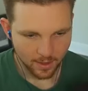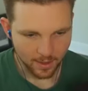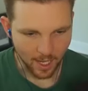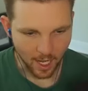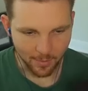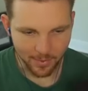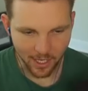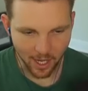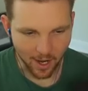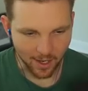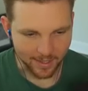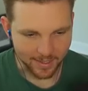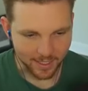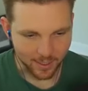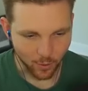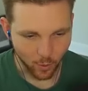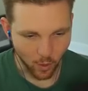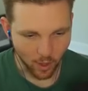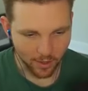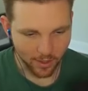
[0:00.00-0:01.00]
now, i'll be honest
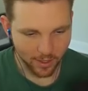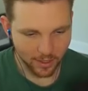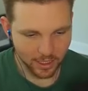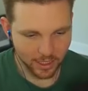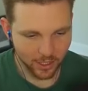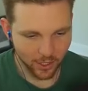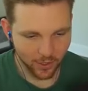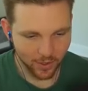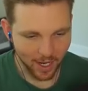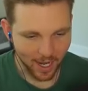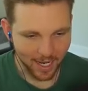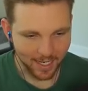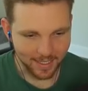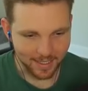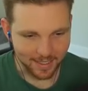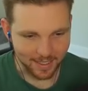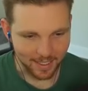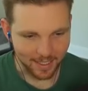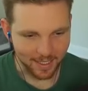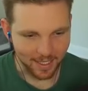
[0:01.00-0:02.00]
the one concern i
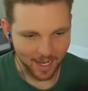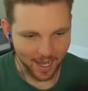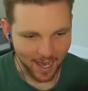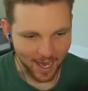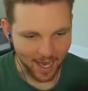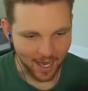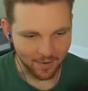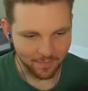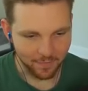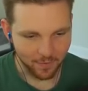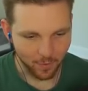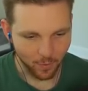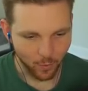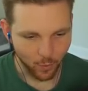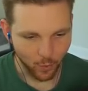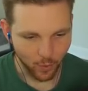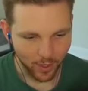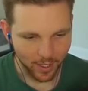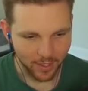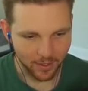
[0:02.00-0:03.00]
did have
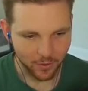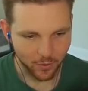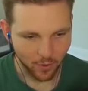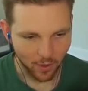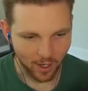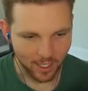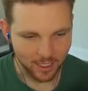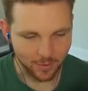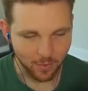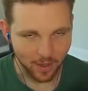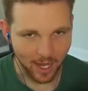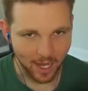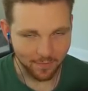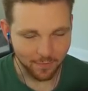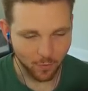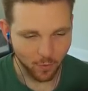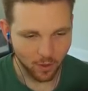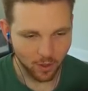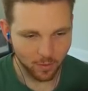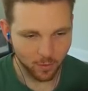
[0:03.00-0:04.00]
with cross
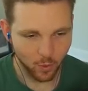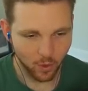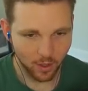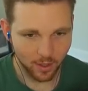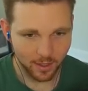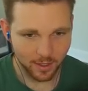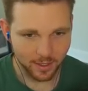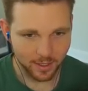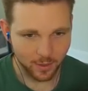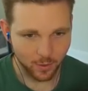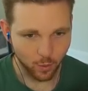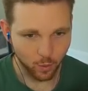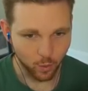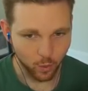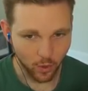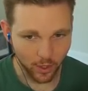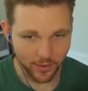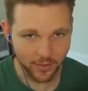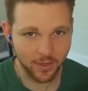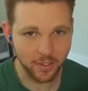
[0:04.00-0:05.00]
platform was
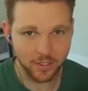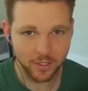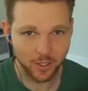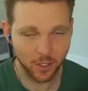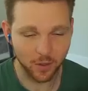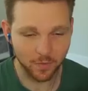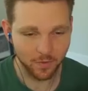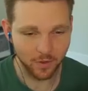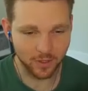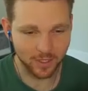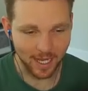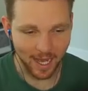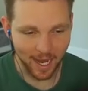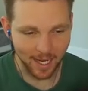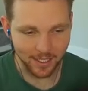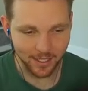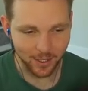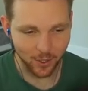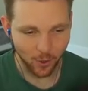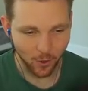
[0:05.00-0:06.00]
would the servers
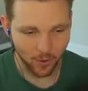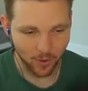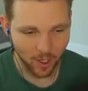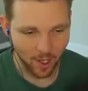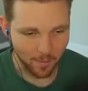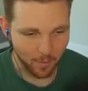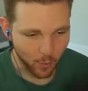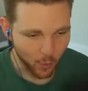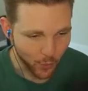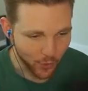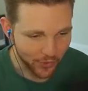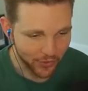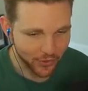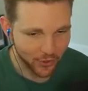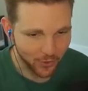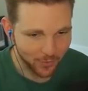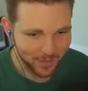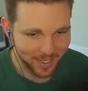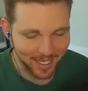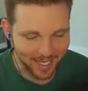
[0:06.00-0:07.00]
actually hold up would
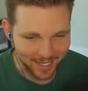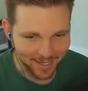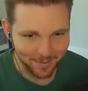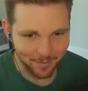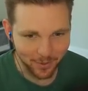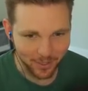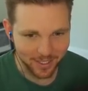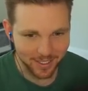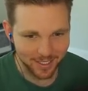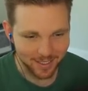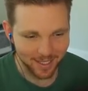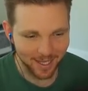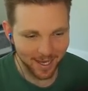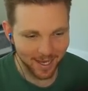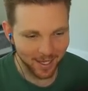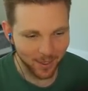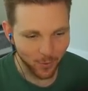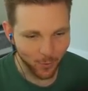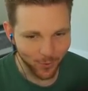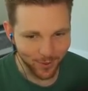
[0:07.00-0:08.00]
there be input
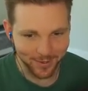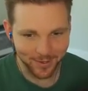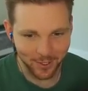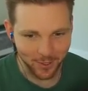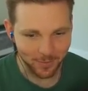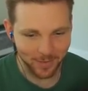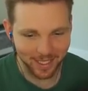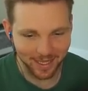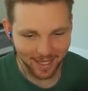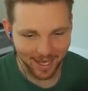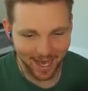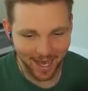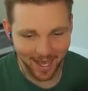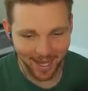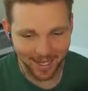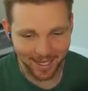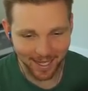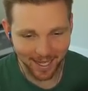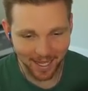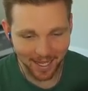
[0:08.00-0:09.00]
delay would there be
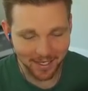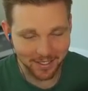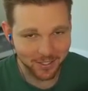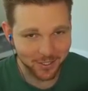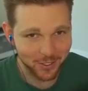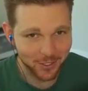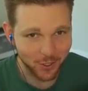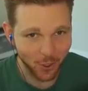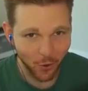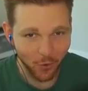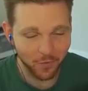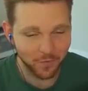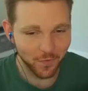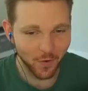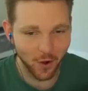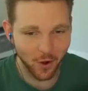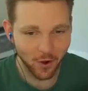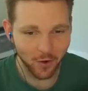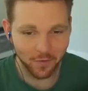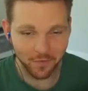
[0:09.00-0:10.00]
lag and so
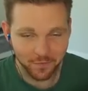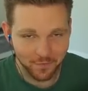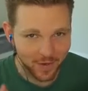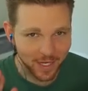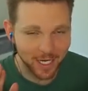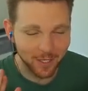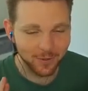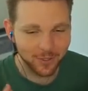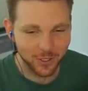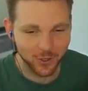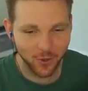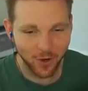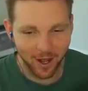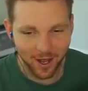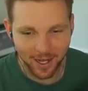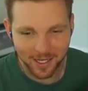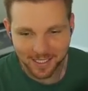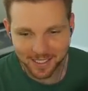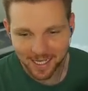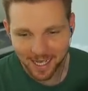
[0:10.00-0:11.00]
far fingers
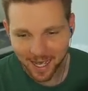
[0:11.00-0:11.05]
crossed